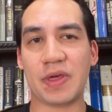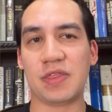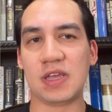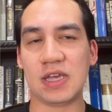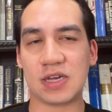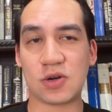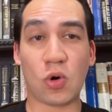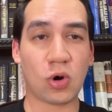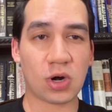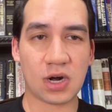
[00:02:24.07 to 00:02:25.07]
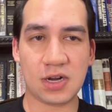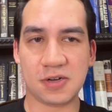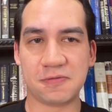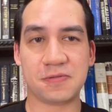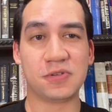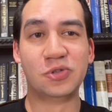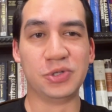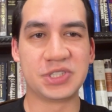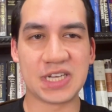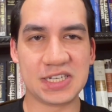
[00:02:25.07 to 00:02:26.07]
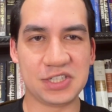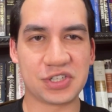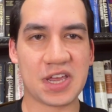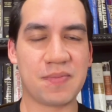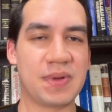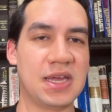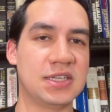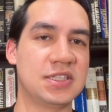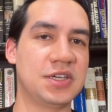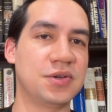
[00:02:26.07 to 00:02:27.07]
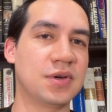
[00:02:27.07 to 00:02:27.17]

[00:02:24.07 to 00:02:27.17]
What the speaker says: the core of who you send each campaign to.